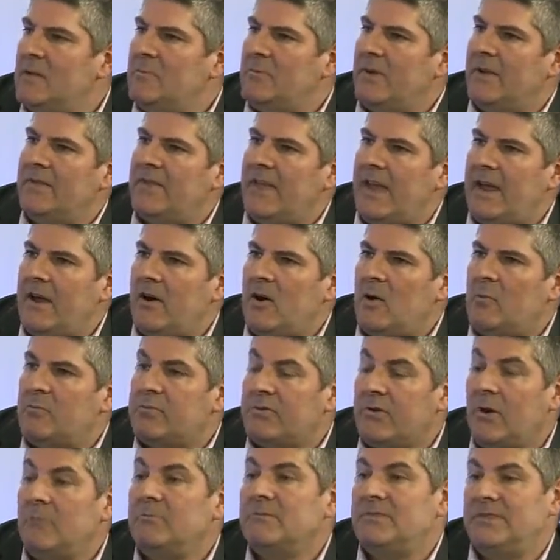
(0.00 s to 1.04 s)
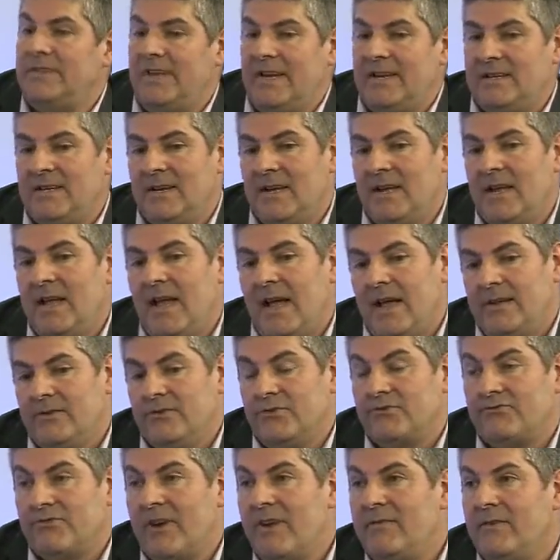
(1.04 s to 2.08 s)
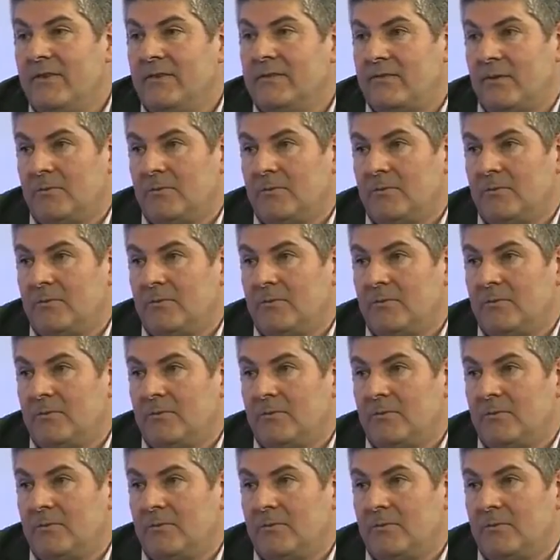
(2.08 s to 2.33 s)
But they are prompted and driven